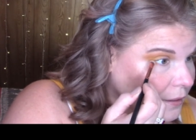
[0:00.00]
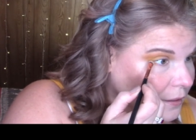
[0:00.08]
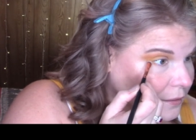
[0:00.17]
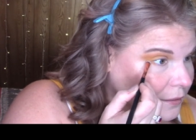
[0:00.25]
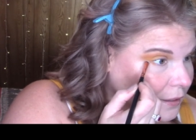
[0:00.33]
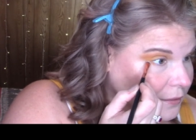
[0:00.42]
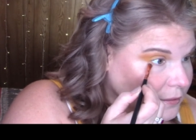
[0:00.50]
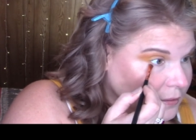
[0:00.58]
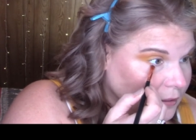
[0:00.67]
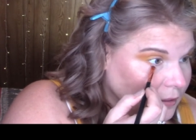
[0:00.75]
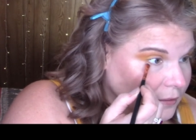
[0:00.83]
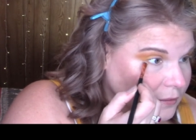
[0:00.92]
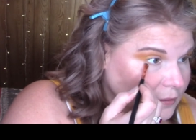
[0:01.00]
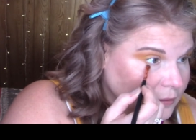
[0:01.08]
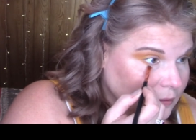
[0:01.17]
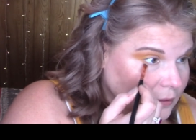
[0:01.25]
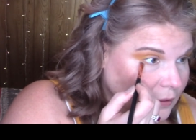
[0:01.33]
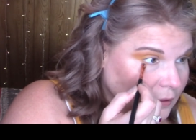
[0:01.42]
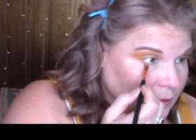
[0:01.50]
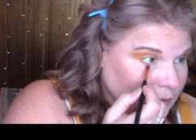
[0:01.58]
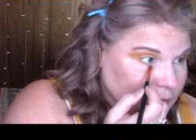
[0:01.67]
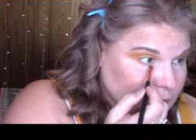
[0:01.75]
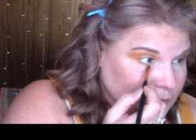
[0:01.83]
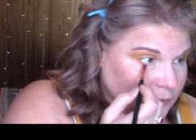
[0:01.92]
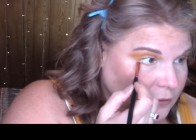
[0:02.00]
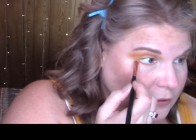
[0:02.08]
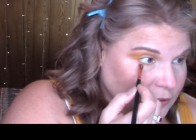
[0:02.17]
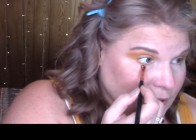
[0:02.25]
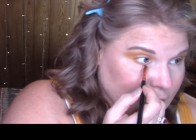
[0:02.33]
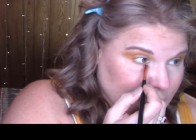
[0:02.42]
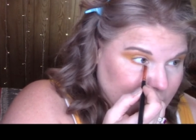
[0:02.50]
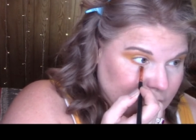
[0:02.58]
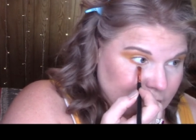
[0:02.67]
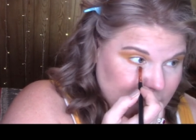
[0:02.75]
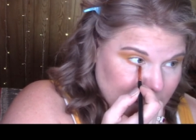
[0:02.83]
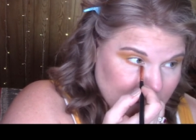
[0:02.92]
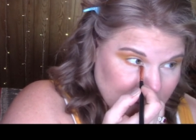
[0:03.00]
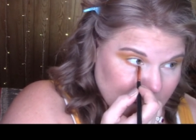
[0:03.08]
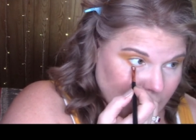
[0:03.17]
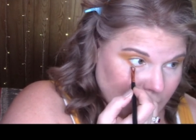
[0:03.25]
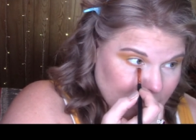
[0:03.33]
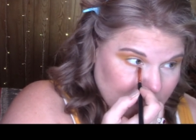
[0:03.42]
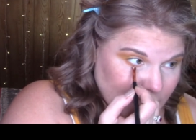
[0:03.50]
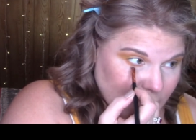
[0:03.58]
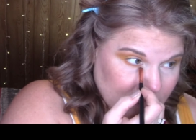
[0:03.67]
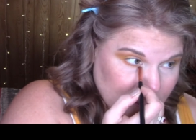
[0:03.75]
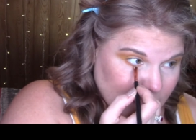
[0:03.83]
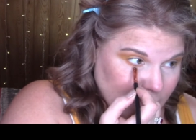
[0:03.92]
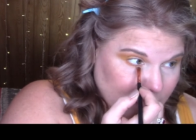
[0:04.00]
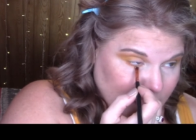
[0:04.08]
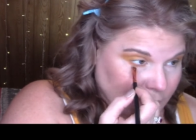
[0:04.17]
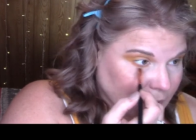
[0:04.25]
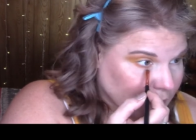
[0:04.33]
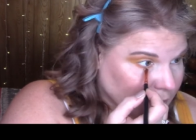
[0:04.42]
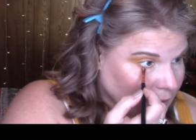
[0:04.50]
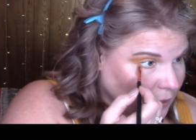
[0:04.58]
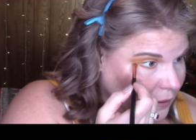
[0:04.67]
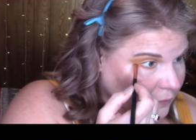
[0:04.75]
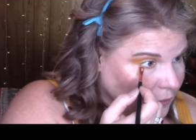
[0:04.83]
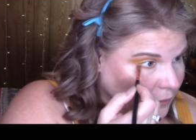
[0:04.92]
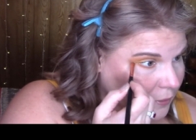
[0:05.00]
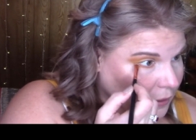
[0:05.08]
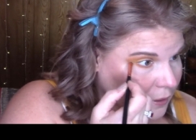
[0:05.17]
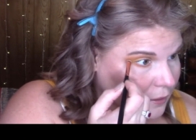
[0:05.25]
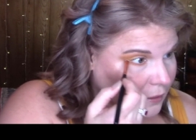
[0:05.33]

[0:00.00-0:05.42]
Connecting it to the shades that we already have going.